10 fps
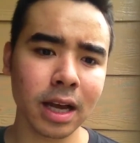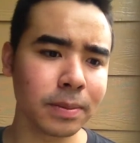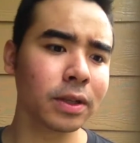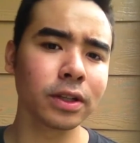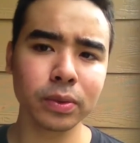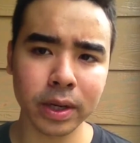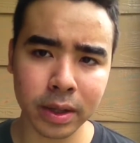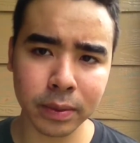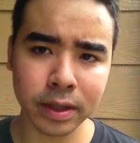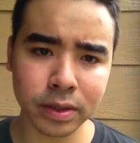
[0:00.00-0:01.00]
I'm still gonna do it
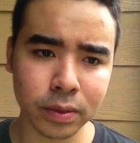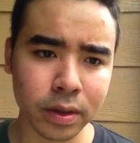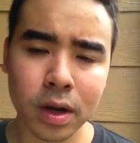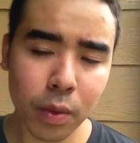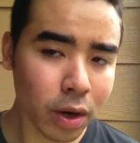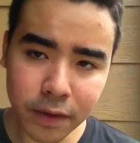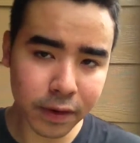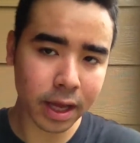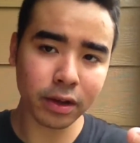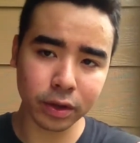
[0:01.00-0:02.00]
anyways, or whatever
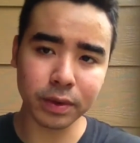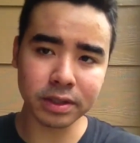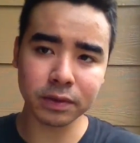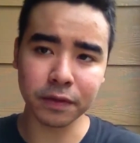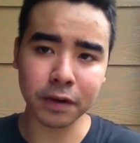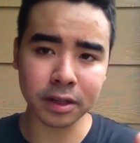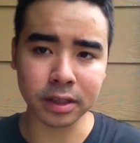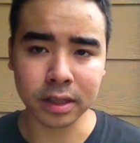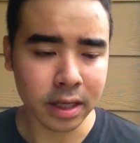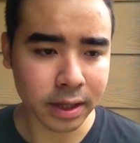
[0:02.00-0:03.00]
the hell your reason is for fronting,